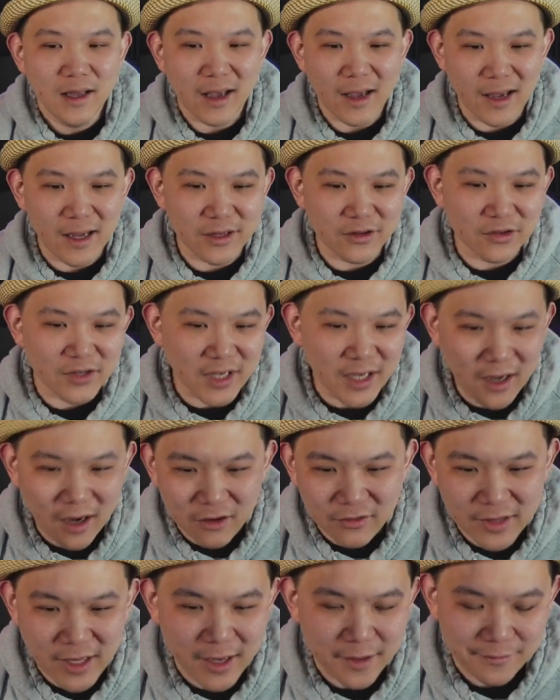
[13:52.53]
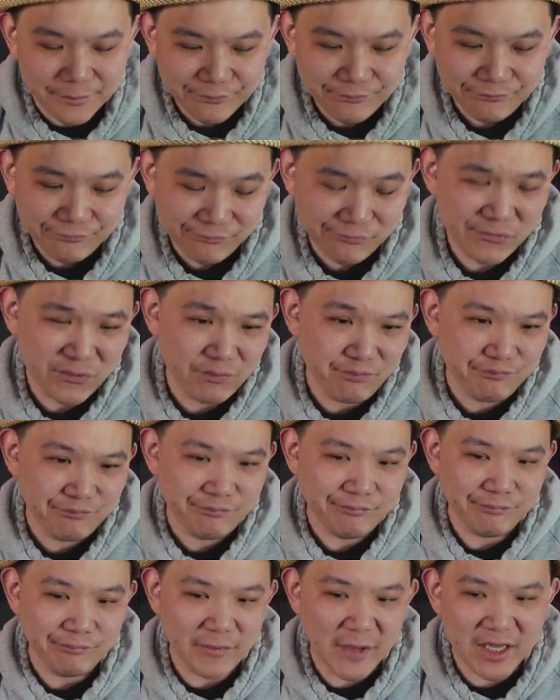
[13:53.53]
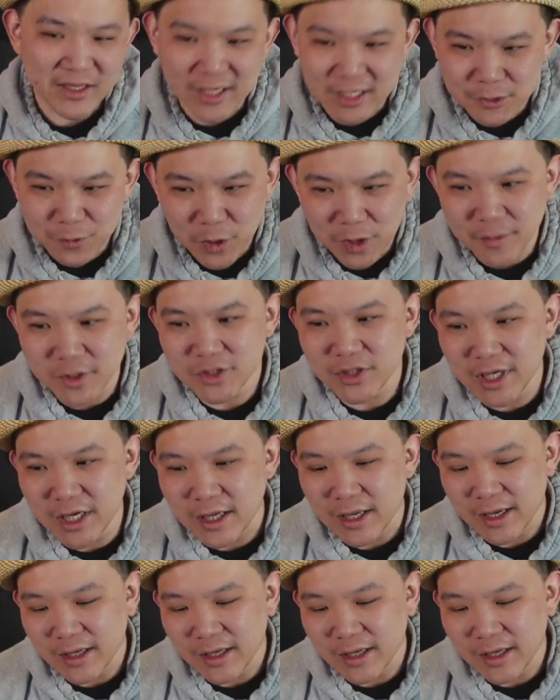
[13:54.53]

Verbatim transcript: and you get all that, and that's pretty much it.